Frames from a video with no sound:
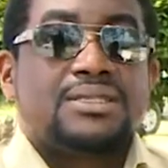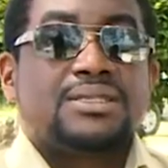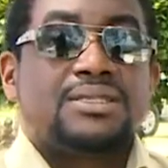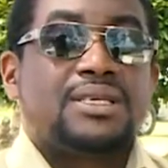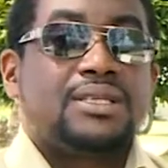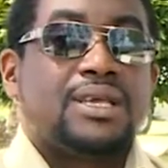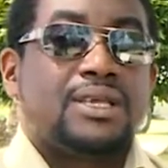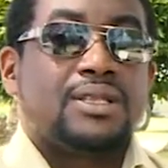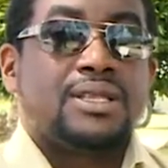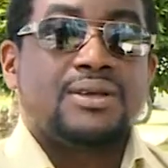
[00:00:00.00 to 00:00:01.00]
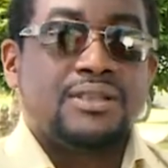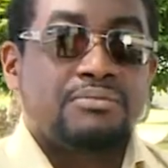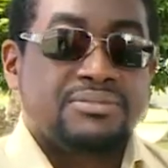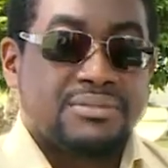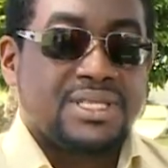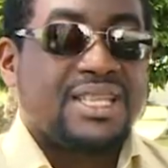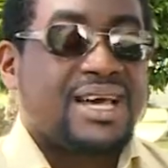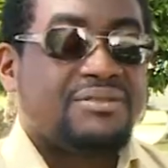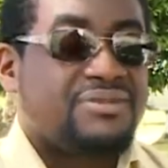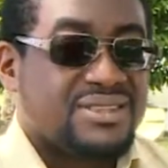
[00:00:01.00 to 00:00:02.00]
it's like in the
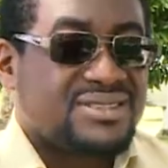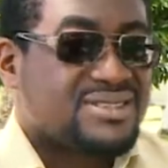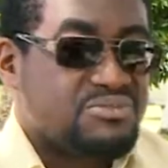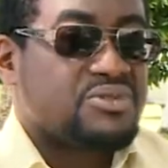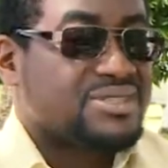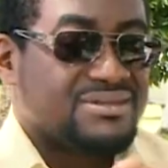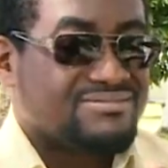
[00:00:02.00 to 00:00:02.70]
landfill smokes.